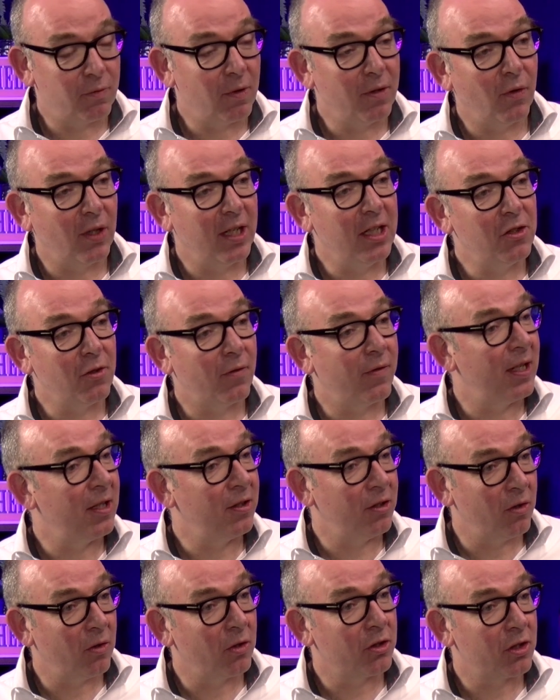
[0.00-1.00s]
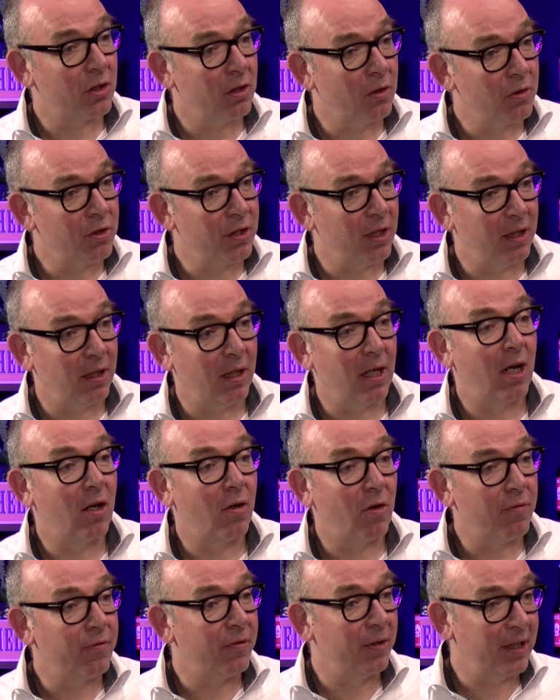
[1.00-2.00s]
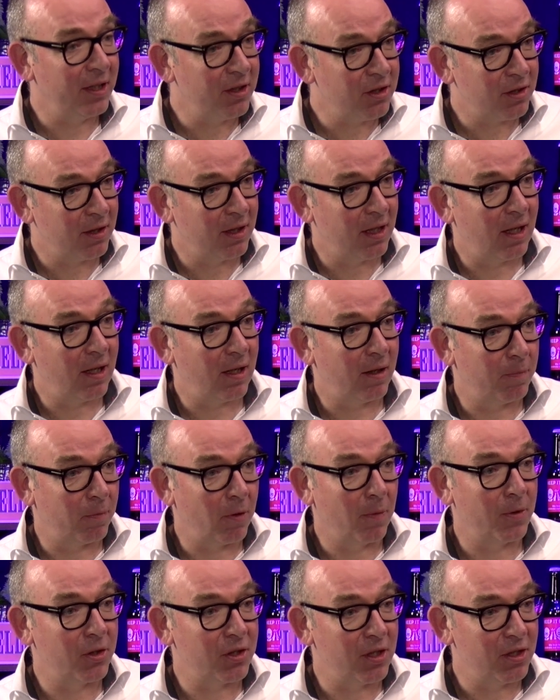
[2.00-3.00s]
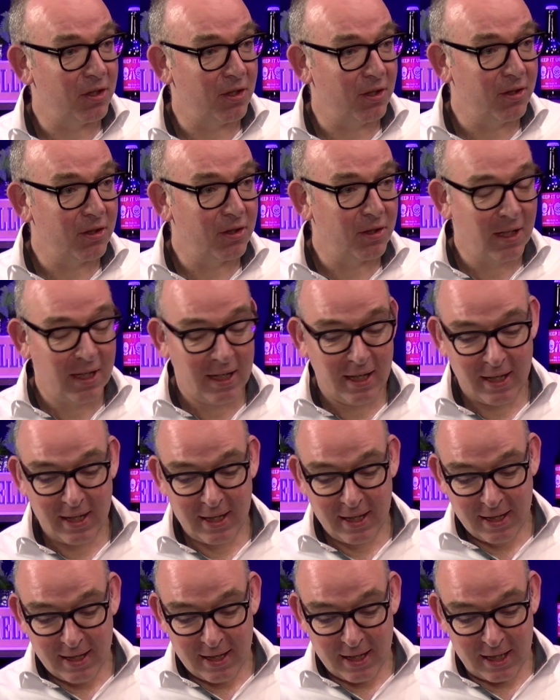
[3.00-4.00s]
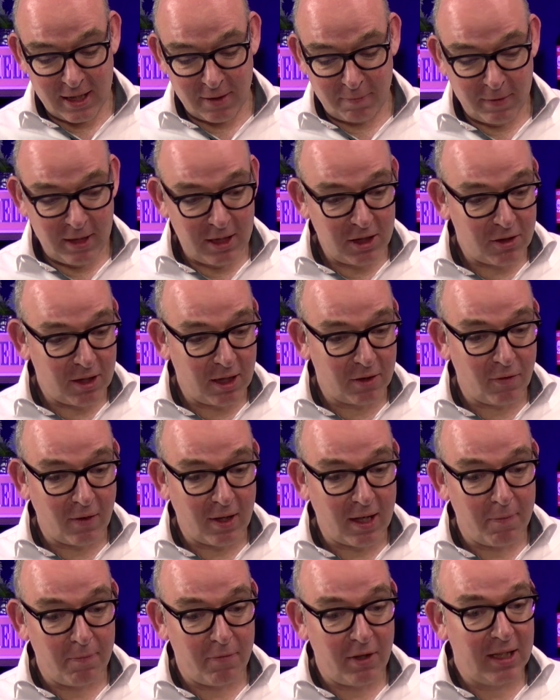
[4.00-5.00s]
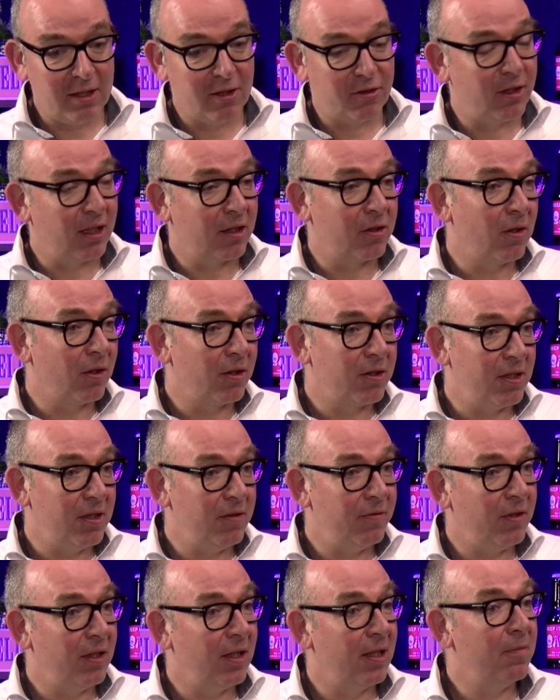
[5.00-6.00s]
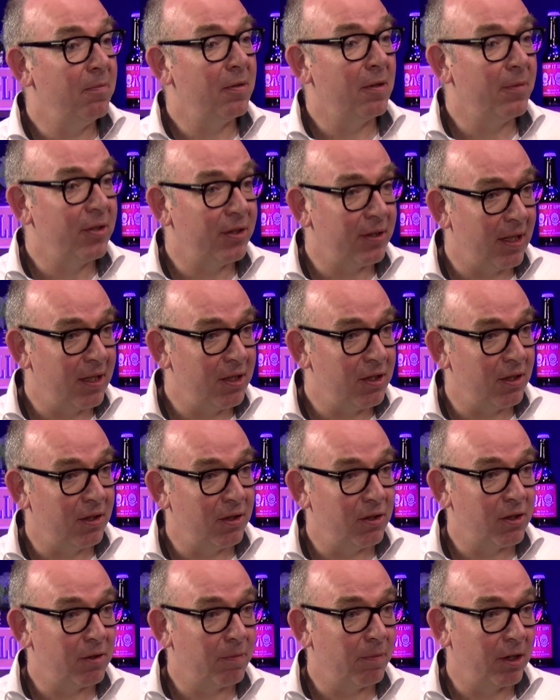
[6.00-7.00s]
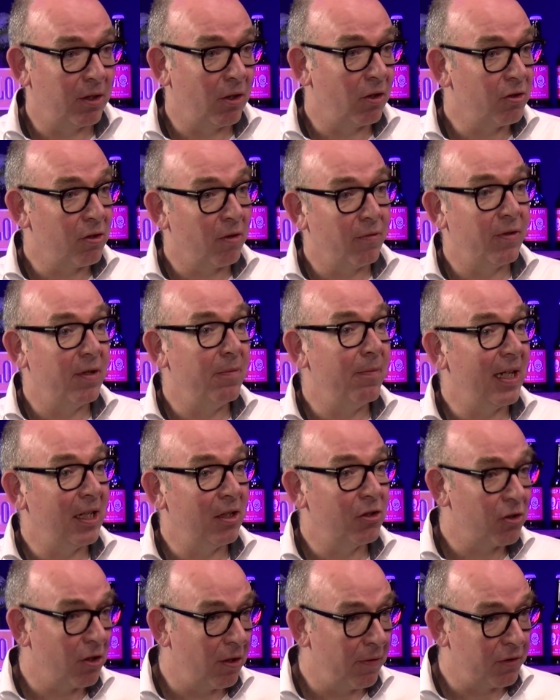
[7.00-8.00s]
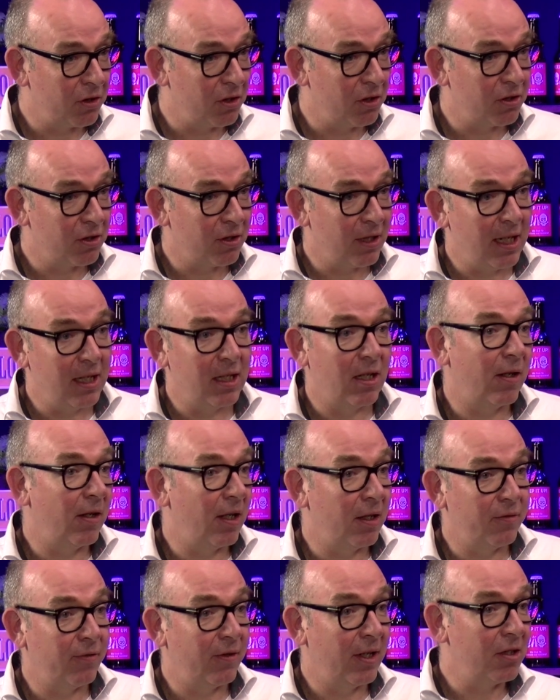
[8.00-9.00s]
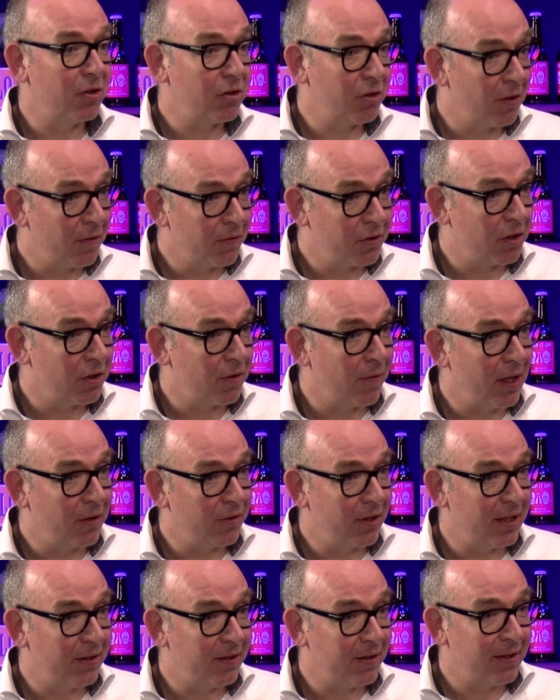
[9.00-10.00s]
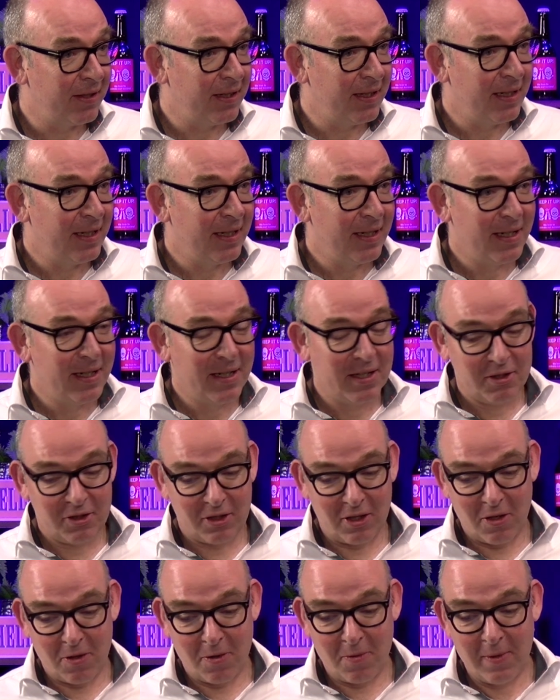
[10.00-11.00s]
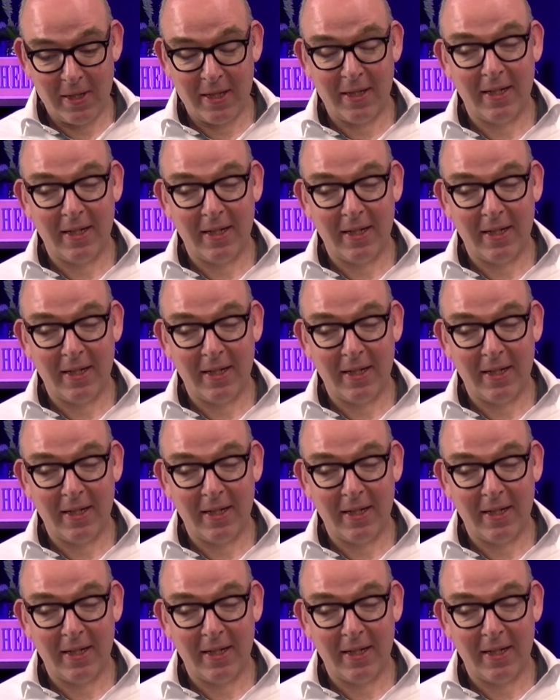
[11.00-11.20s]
we will integrate your solution in our offerings and our propositions. And it means that we can bring the technology via implementations, but also via managed services and our advice services around that. So